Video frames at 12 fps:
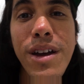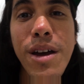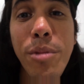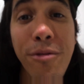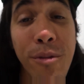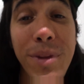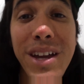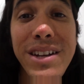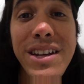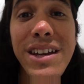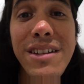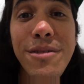But for me, it
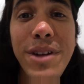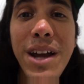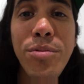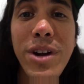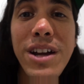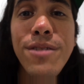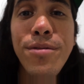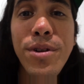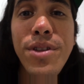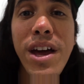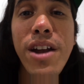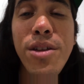did. When I prayed
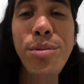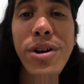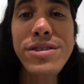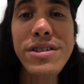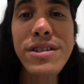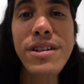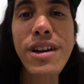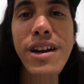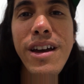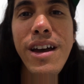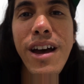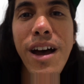for that other person,
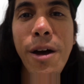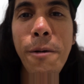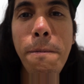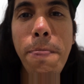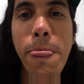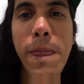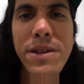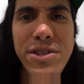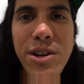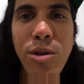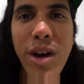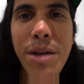it
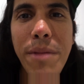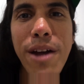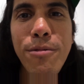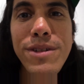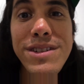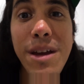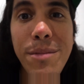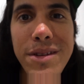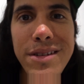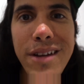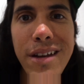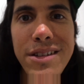took away my resentments against